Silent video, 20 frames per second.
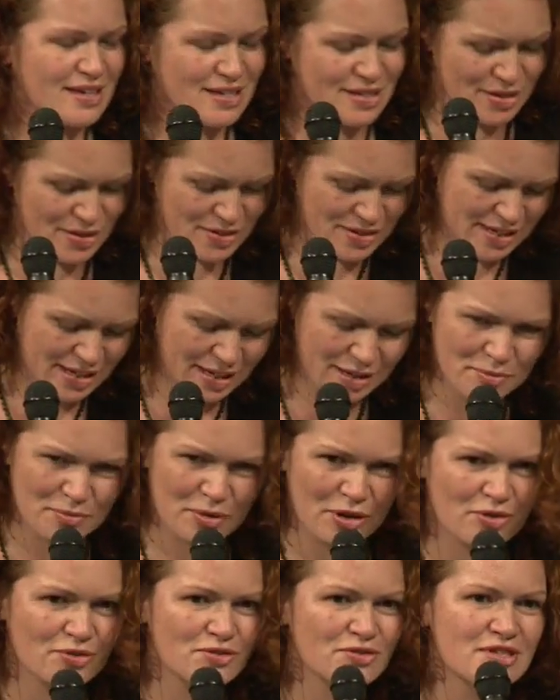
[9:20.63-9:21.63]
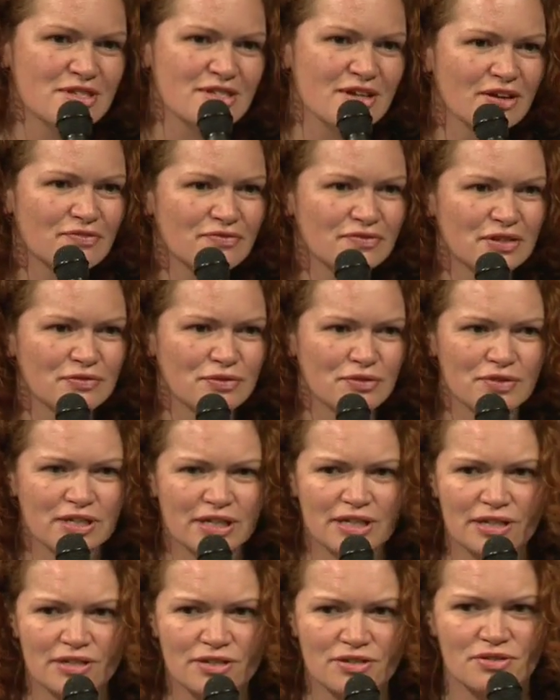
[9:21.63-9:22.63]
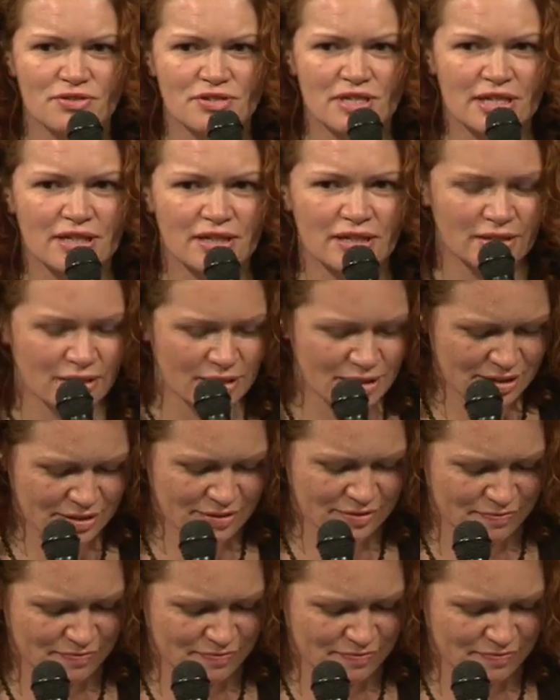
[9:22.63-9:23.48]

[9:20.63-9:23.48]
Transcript: So Skin and Bones. I've never read it in New Zealand,